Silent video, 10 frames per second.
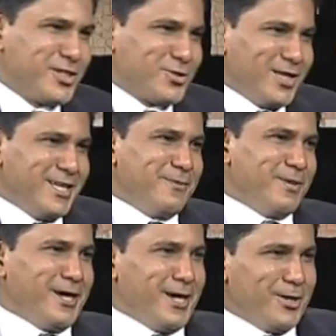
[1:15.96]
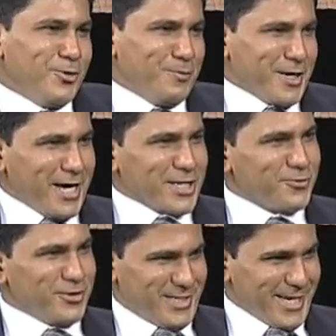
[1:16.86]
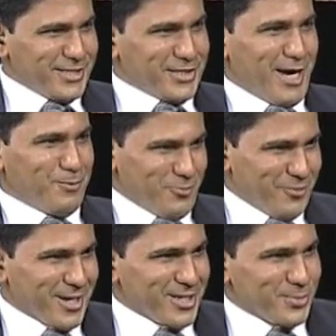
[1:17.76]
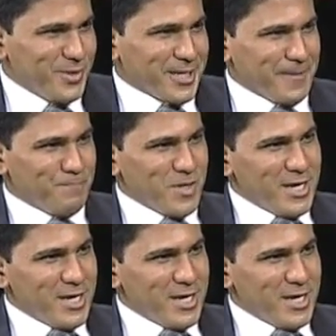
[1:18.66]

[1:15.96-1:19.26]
virtually, uh, you know, my guest for the second time, on frankly speaking.